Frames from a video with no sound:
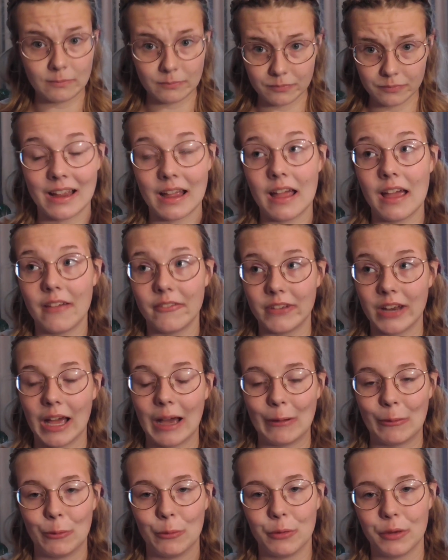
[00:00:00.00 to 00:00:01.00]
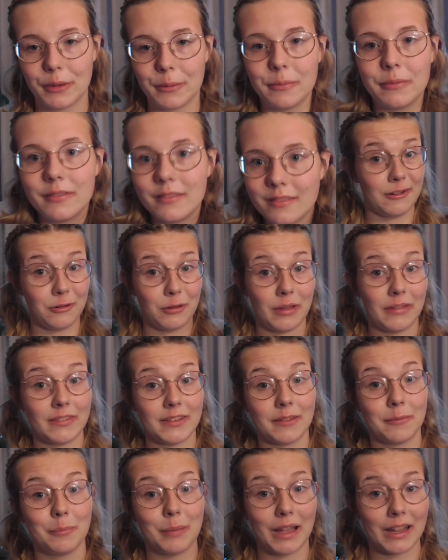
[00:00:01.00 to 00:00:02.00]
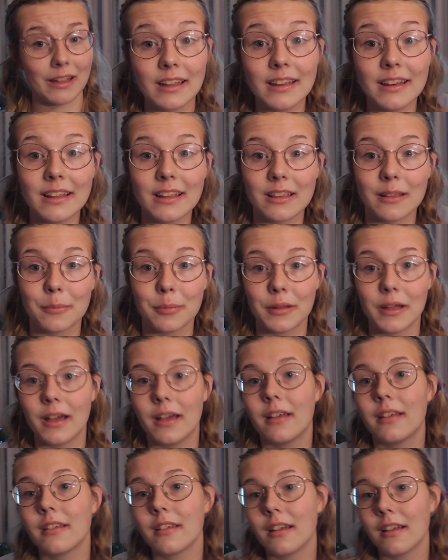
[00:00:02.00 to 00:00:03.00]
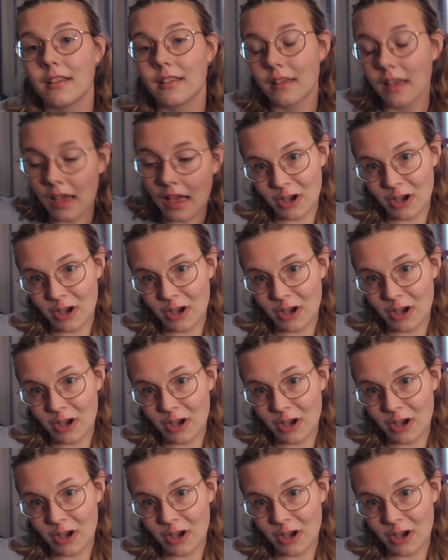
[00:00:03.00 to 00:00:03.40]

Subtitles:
Like I have towels, and I don't have to buy cleaning supplies because